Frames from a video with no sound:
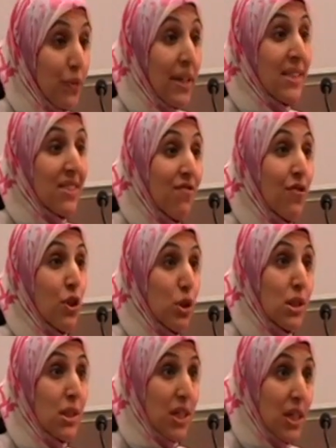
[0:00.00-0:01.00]
That's the
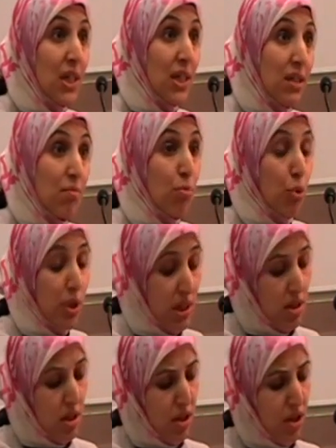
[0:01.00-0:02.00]
first
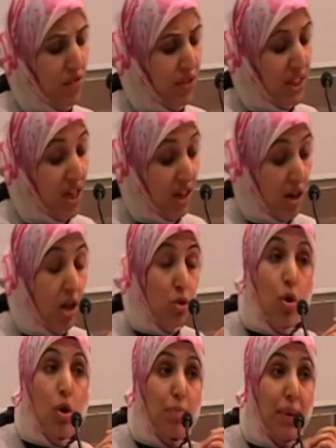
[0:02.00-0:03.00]
point of attack. I'd
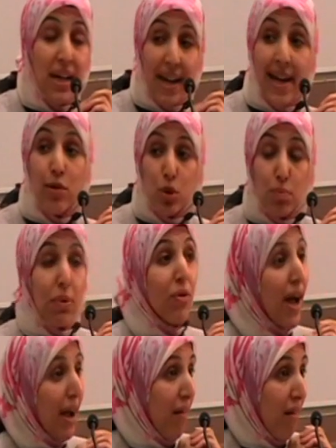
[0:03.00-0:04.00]
quote back Ehud
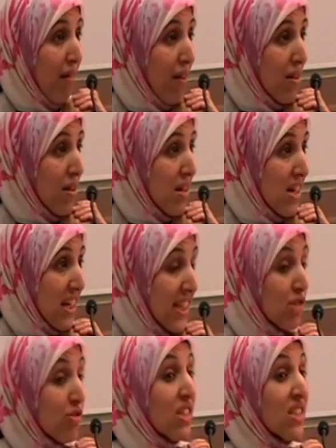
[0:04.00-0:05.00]
Barak,
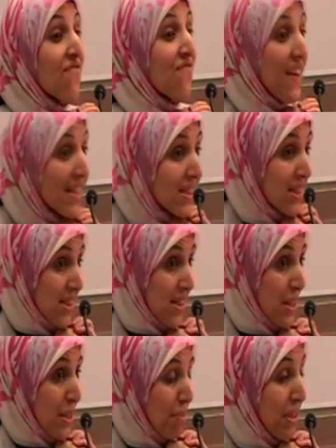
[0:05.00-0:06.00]
Israel Defense
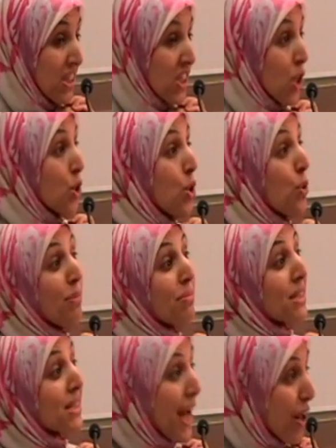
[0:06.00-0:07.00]
Minister, who
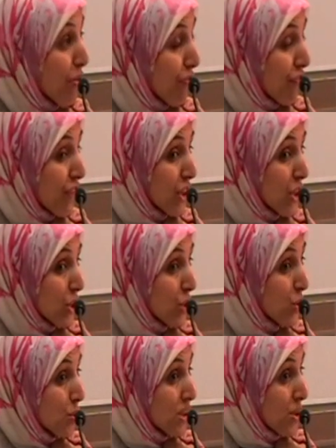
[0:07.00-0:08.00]
himself
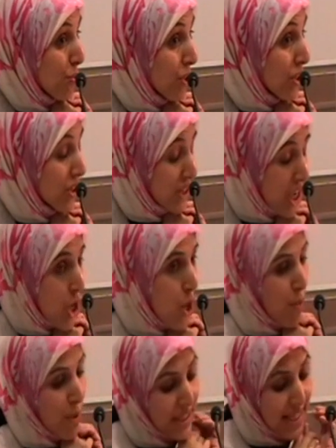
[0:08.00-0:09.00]
used the word
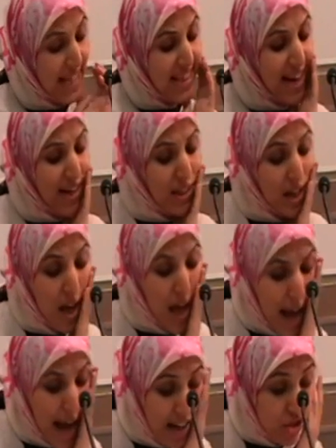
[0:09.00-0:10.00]
when he said that
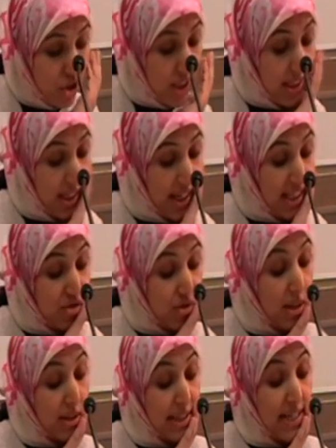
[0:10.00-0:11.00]
actually
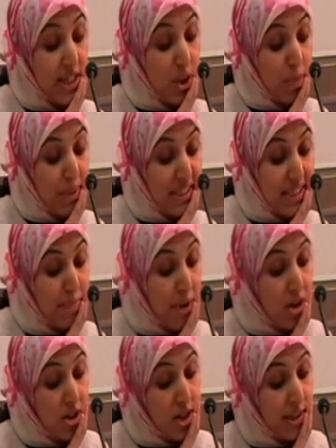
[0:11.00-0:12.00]
Israel is ending up as an
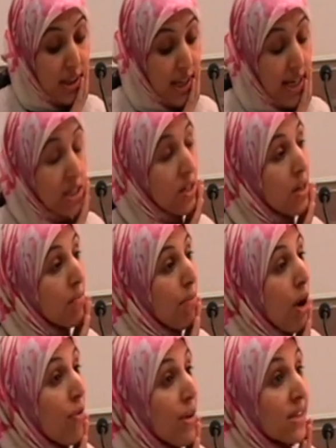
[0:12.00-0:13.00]
apartheid state
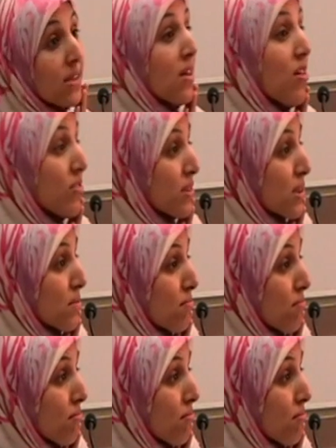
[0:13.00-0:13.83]
par excellence.